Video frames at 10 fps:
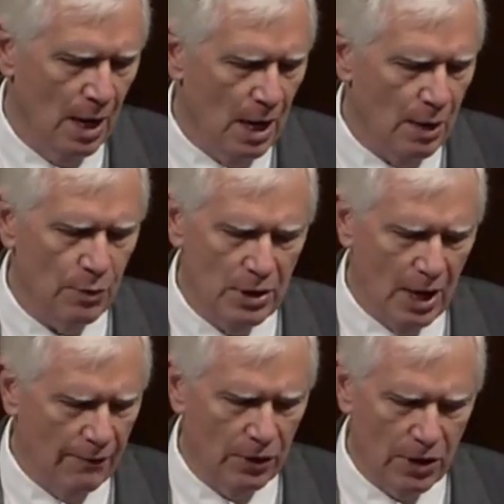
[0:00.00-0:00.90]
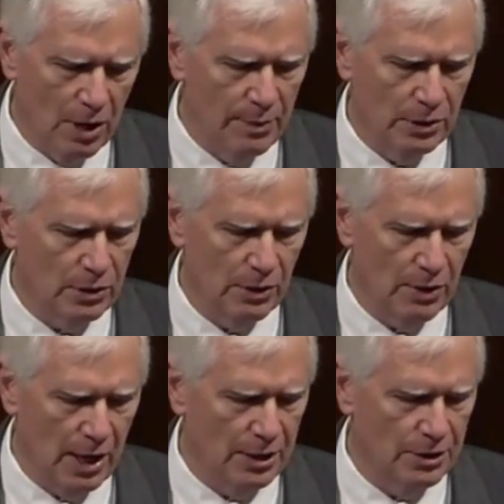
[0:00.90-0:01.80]
It would never come into their
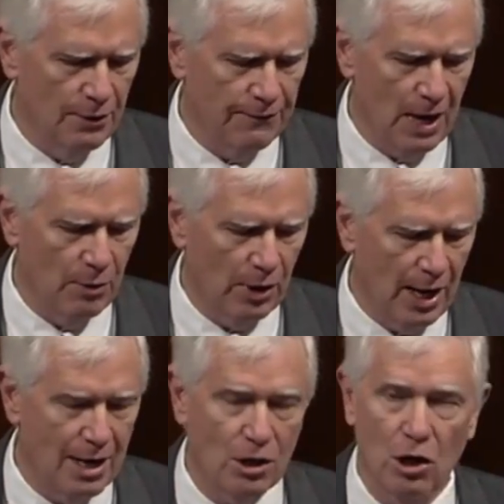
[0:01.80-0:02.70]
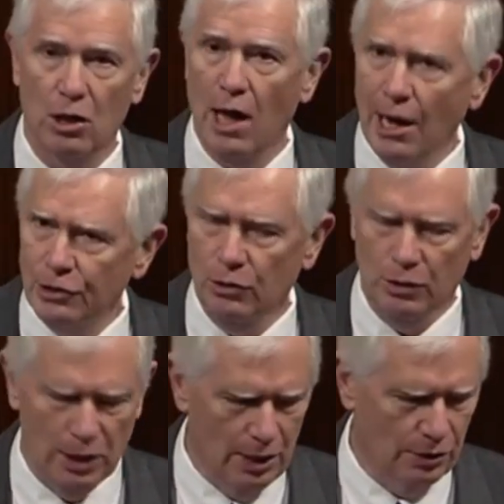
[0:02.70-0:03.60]
heads to fabricate
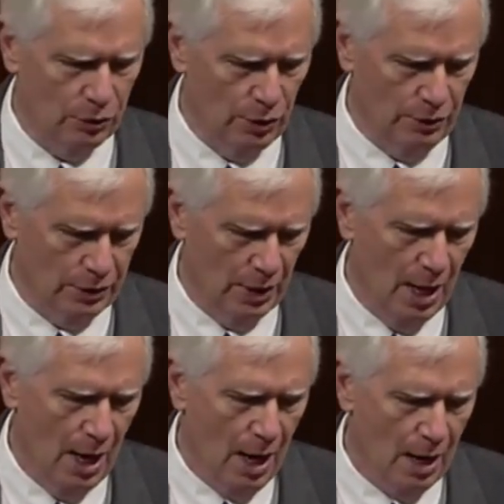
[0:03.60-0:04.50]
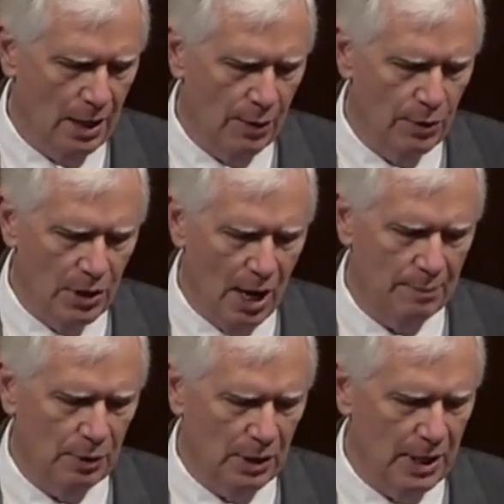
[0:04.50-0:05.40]
colossal untruths, and they would
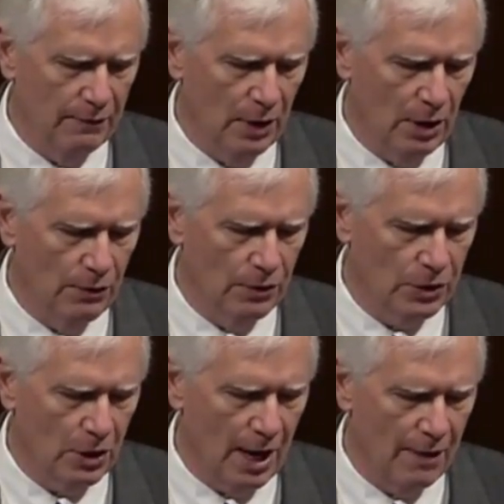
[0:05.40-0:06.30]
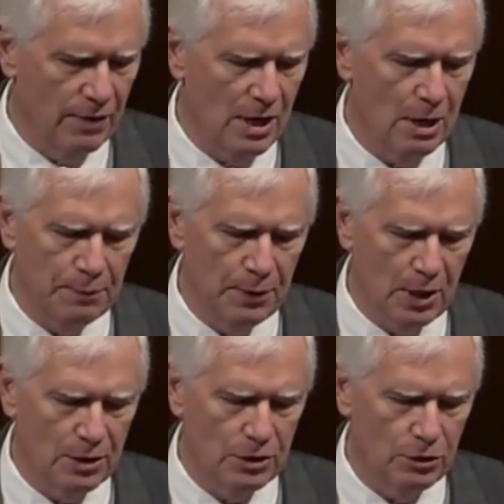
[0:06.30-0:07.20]
not believe that others could have the
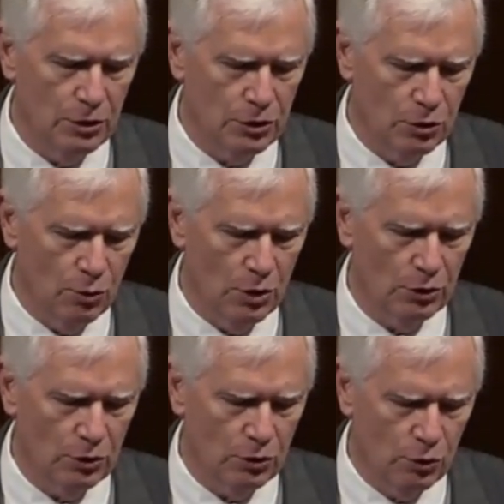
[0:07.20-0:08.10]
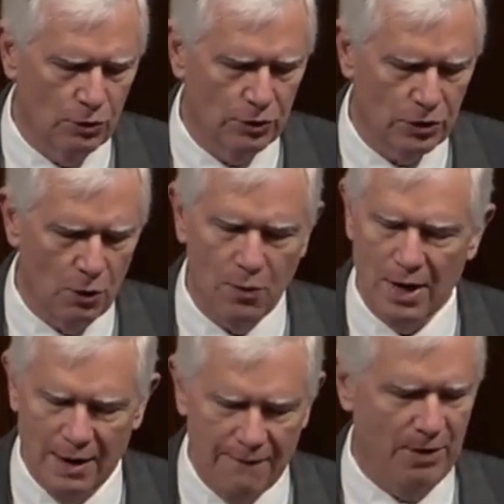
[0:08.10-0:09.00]
impudence to distort the truth so
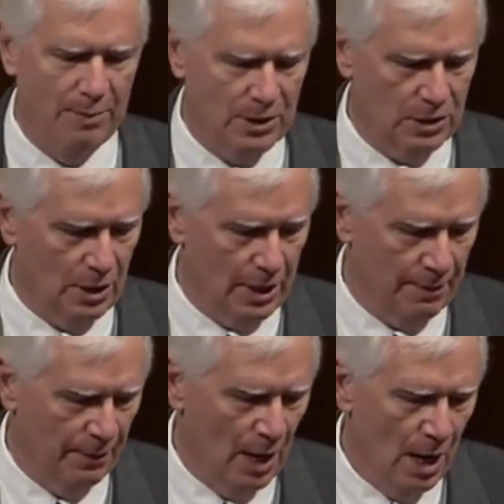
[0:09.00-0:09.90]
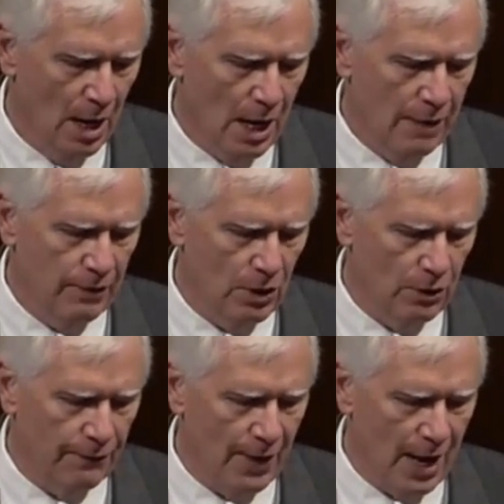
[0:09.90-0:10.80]
infamously. Even though
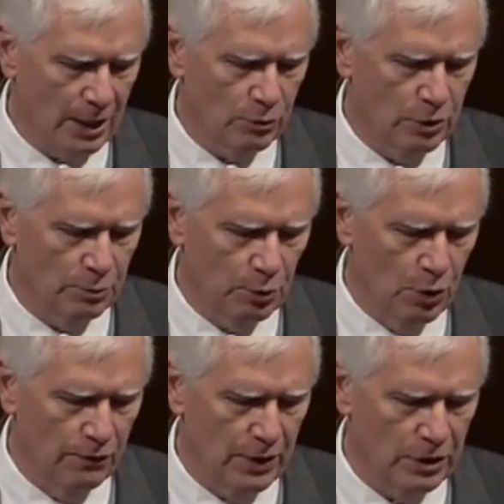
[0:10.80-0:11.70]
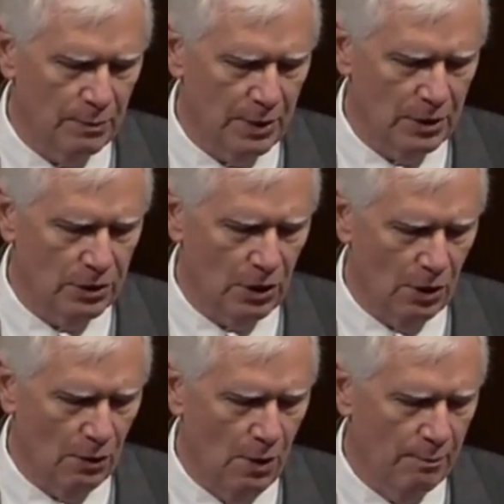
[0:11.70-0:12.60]
the facts which prove this to be
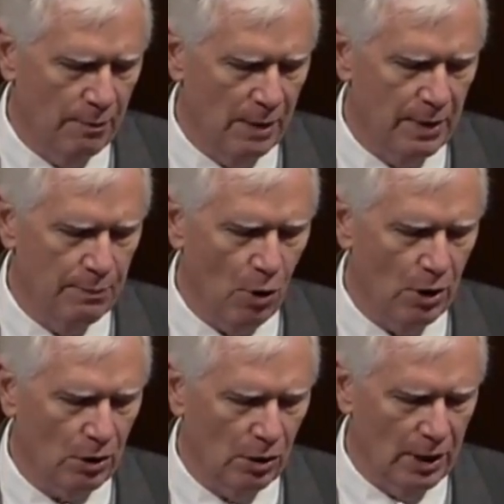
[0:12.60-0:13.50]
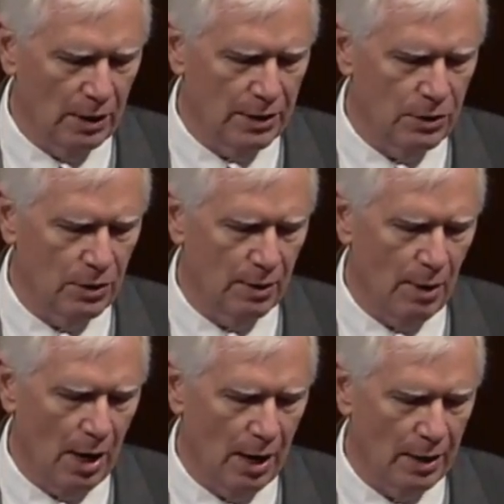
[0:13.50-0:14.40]
so may be brought clearly to their
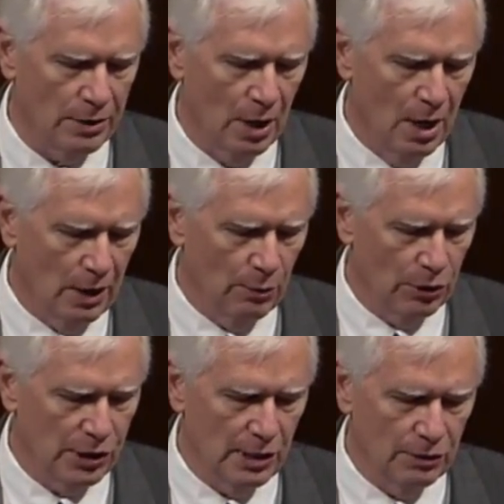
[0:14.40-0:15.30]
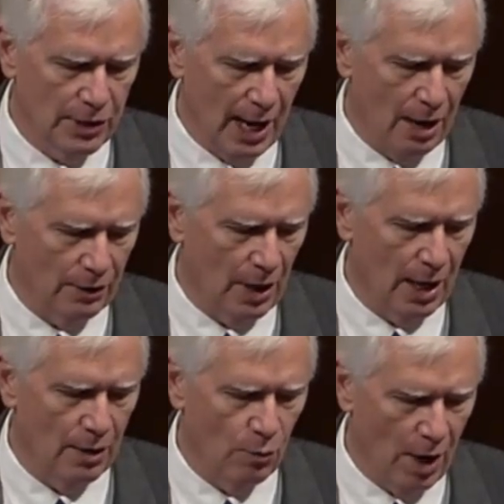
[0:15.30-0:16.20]
minds, they will still doubt
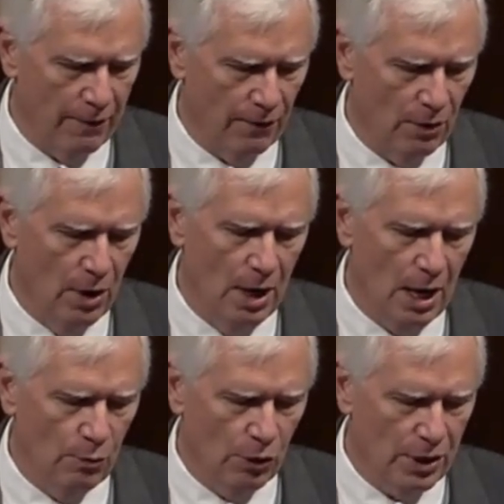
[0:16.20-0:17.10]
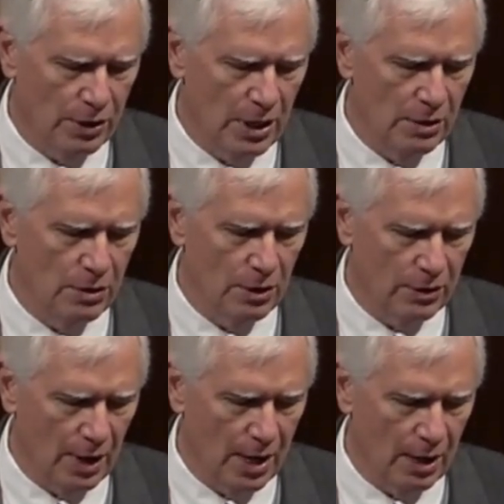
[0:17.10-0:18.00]
and waver and will continue to
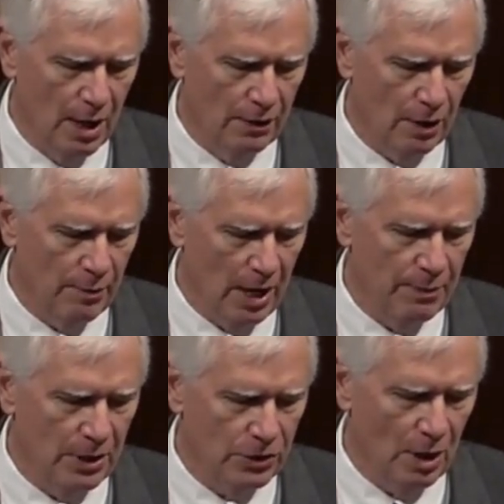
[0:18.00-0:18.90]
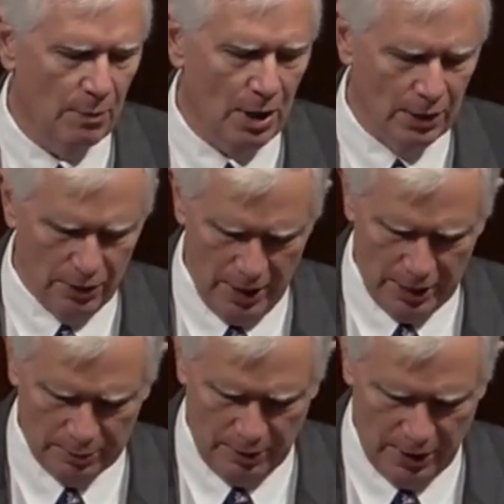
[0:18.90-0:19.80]
think there may be some other
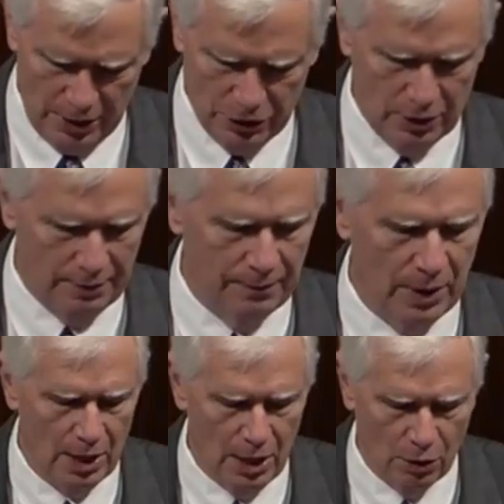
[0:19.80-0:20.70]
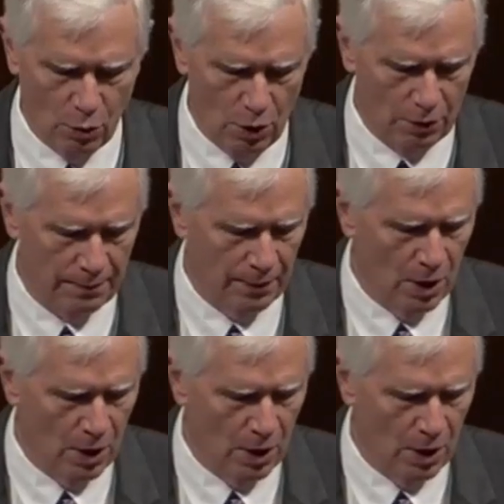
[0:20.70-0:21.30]
explanation. End quote.